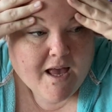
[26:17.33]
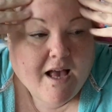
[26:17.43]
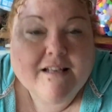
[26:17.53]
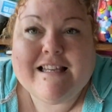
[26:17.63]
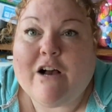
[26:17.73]

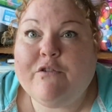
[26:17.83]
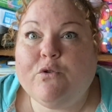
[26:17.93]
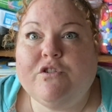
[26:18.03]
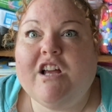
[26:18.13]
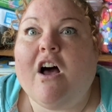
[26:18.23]

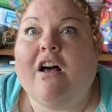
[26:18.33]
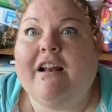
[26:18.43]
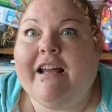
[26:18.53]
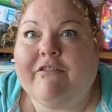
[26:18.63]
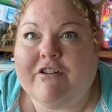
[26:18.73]
Salvador
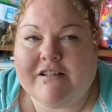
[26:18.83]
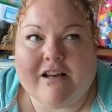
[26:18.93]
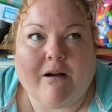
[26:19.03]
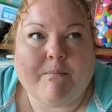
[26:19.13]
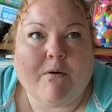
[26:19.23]
Dali, for
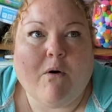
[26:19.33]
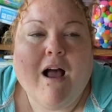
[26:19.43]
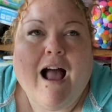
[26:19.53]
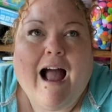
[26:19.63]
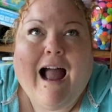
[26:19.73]
example.
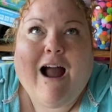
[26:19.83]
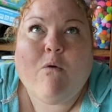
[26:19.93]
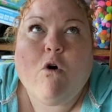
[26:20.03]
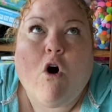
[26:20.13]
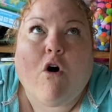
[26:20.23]

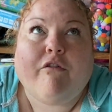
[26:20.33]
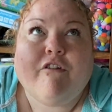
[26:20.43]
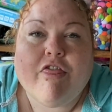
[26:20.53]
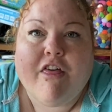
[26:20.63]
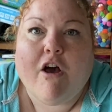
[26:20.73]
How off
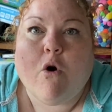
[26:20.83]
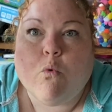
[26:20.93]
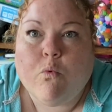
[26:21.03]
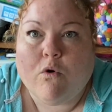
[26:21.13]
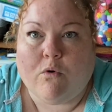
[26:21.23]
the
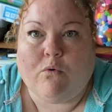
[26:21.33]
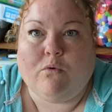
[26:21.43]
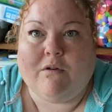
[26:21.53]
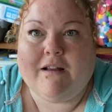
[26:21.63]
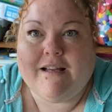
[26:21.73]

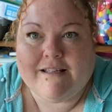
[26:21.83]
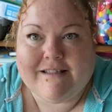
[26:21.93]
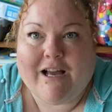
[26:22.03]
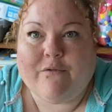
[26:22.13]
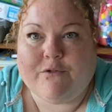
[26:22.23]
wall is
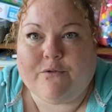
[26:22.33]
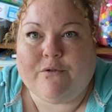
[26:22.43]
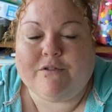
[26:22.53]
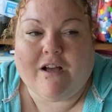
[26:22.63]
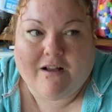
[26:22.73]

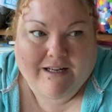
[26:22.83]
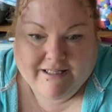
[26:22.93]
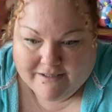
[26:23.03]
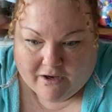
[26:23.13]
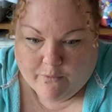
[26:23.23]
Salvador
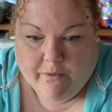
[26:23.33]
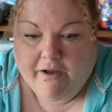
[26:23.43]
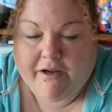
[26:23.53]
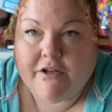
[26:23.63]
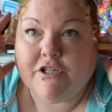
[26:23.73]
Dali's
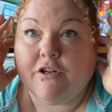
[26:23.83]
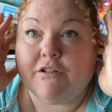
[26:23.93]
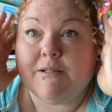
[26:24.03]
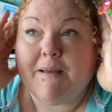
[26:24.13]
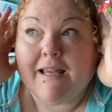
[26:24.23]
artwork? Do you know
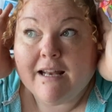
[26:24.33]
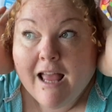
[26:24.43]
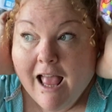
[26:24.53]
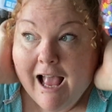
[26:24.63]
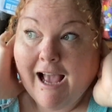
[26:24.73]
what I mean?
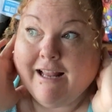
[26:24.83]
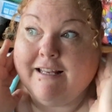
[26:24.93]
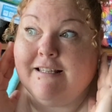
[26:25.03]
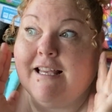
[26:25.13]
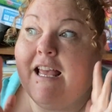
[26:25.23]

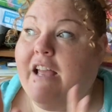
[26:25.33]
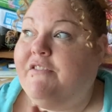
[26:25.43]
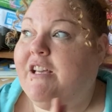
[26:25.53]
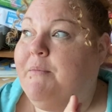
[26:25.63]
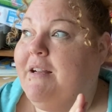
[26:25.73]
And if
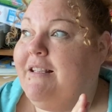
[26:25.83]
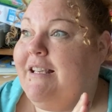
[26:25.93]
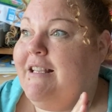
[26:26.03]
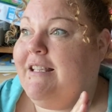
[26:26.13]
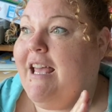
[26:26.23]
someone had
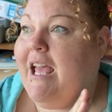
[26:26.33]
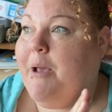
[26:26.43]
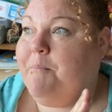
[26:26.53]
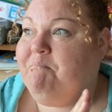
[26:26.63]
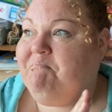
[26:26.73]
said to
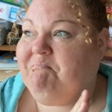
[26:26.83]
him,